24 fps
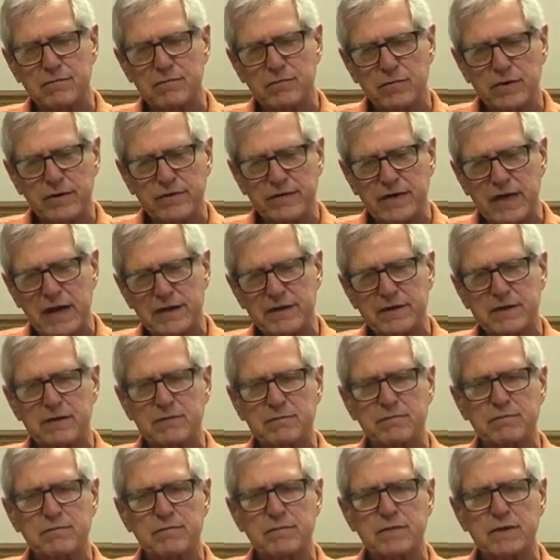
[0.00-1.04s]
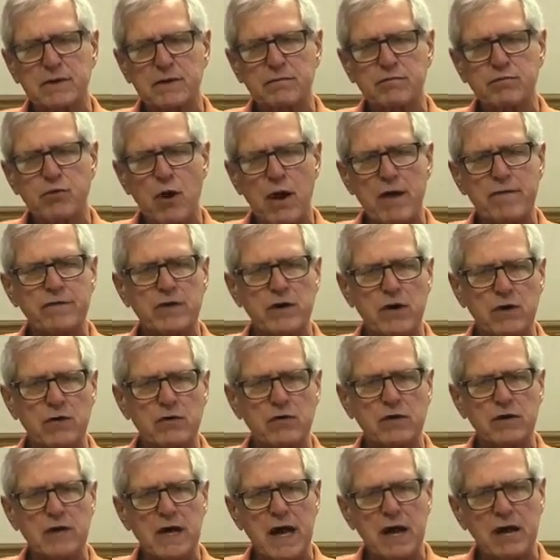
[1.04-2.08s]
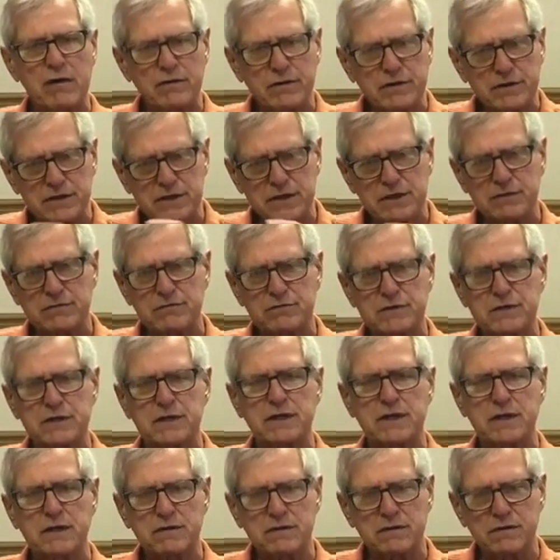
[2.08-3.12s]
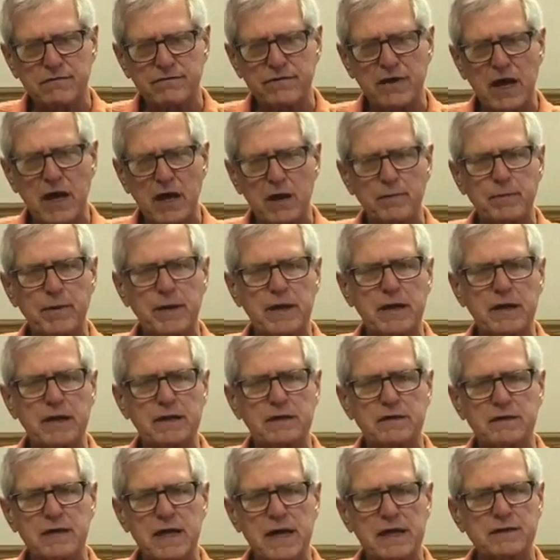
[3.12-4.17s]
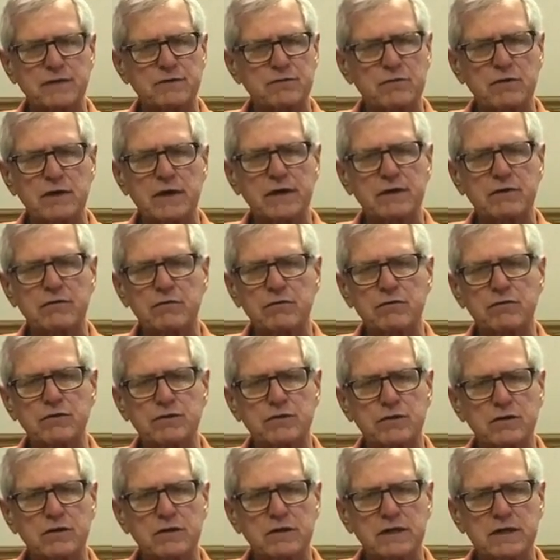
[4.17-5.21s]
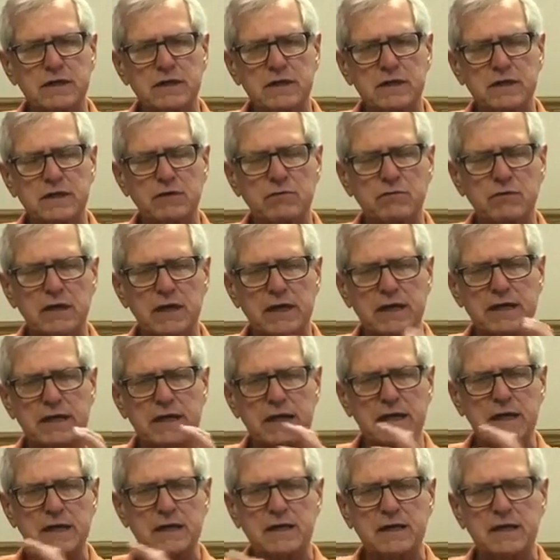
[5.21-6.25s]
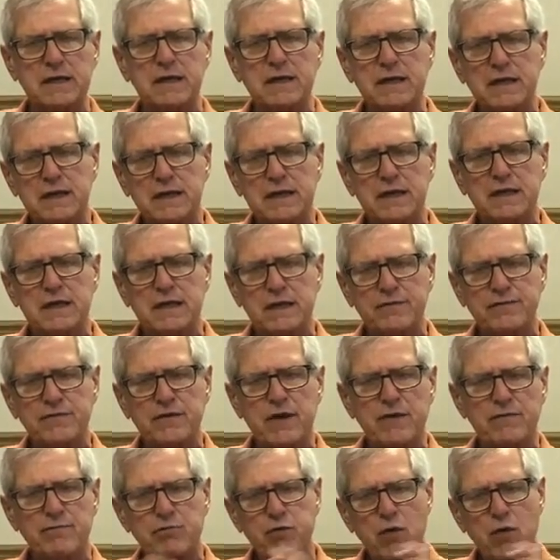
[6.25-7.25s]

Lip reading: we've got the private owner now is interested in developing it, and that's really crucial. And you really need, if you have